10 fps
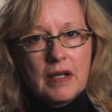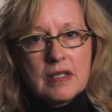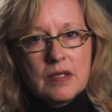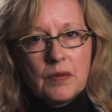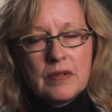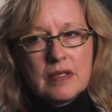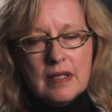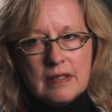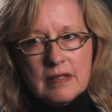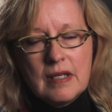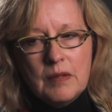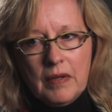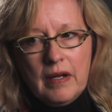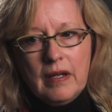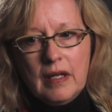because it was it seemed
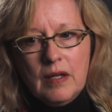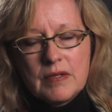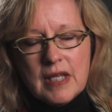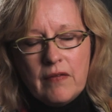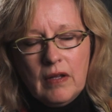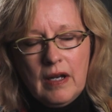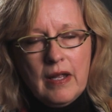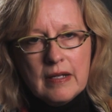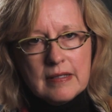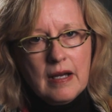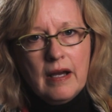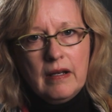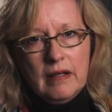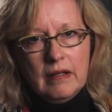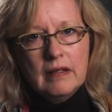like he was having a lot of
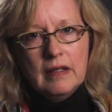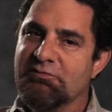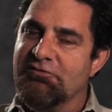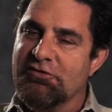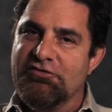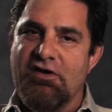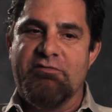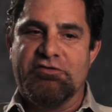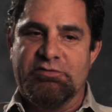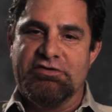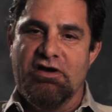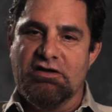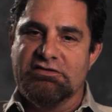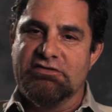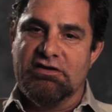anxiety. First five minutes we talked,
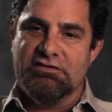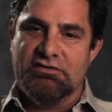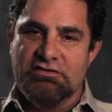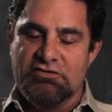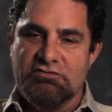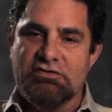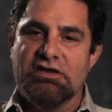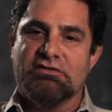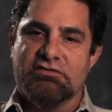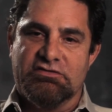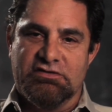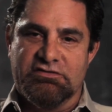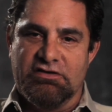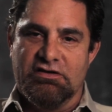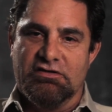he said, you need to see a,
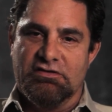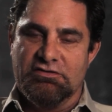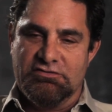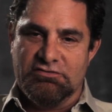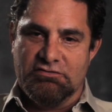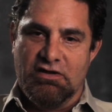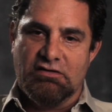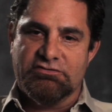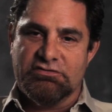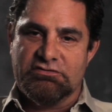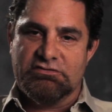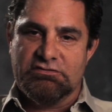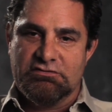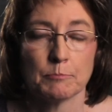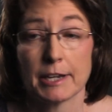a, a neurologist.
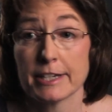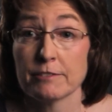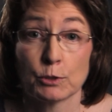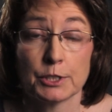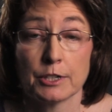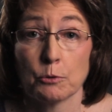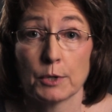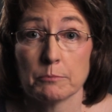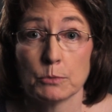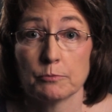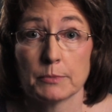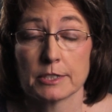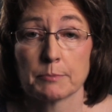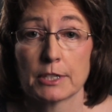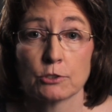I didn't really know what a
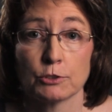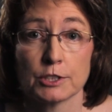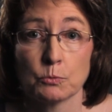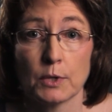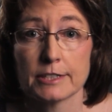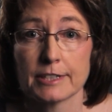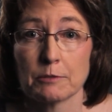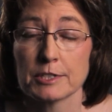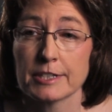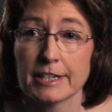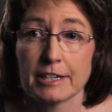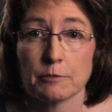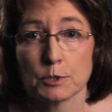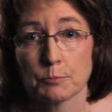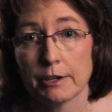movement specialist was. I was thinking
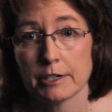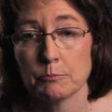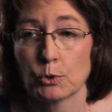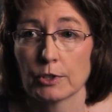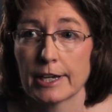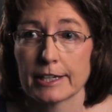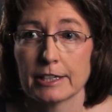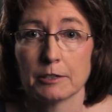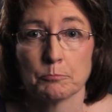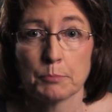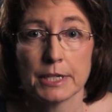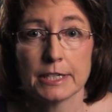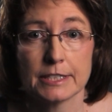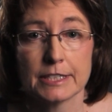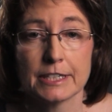it was probably more like a
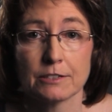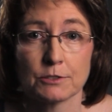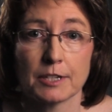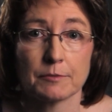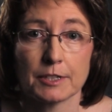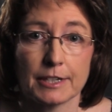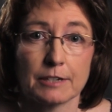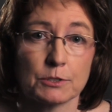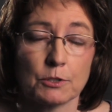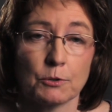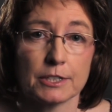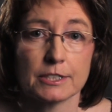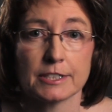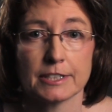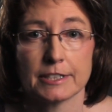PT or something that I was going to
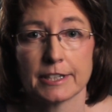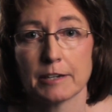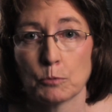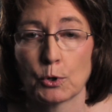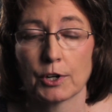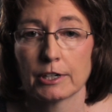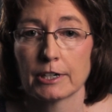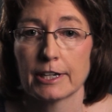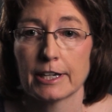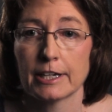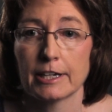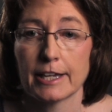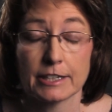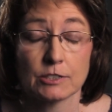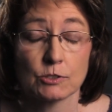see to get more
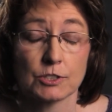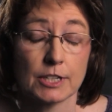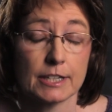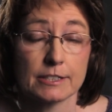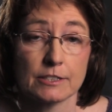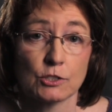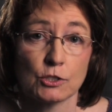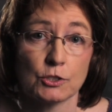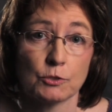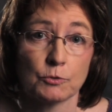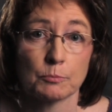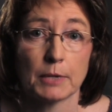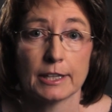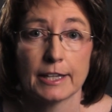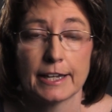exercises to do for
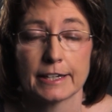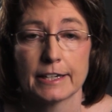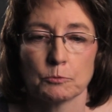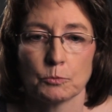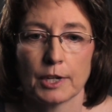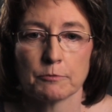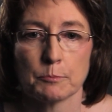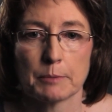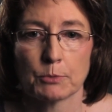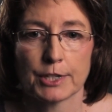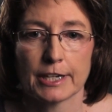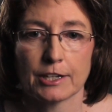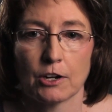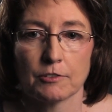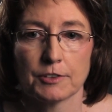my leg. Well, I remember
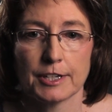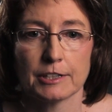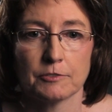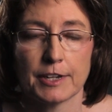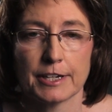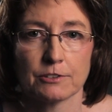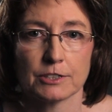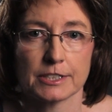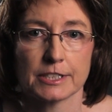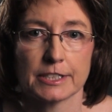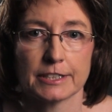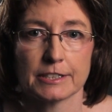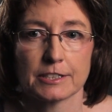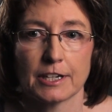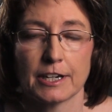getting off the elevator and seeing the
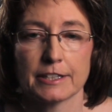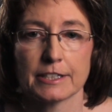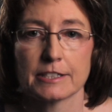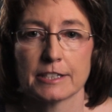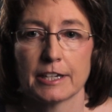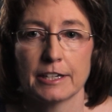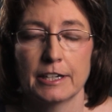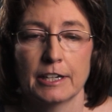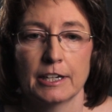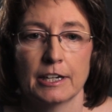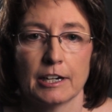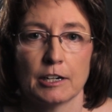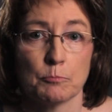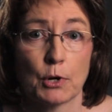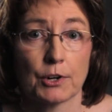sign that said
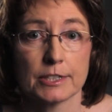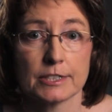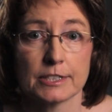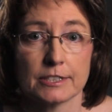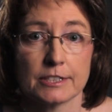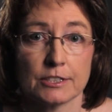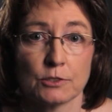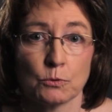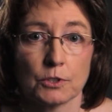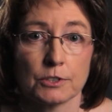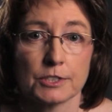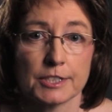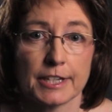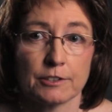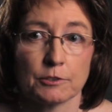uh, Parkinson's Disorder
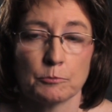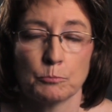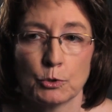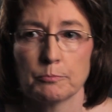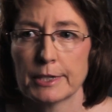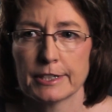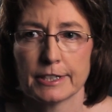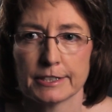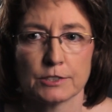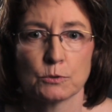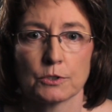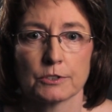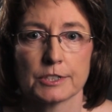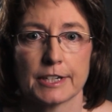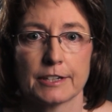Center, Movement and
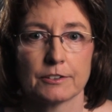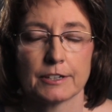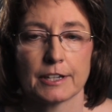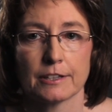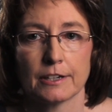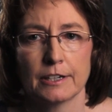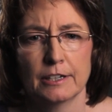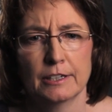Disorder Center, and I thought,